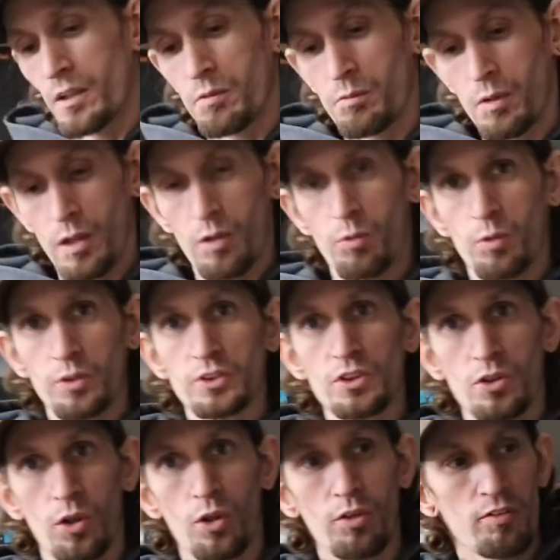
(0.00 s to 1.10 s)
But we'll just
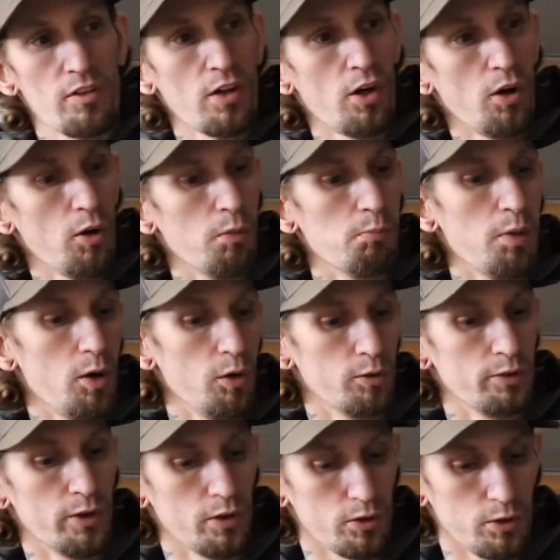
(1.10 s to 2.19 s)
go over the whole bow
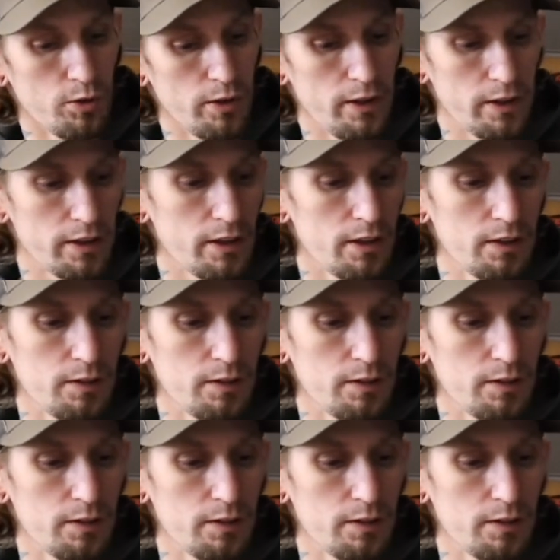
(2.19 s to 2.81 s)
real quick.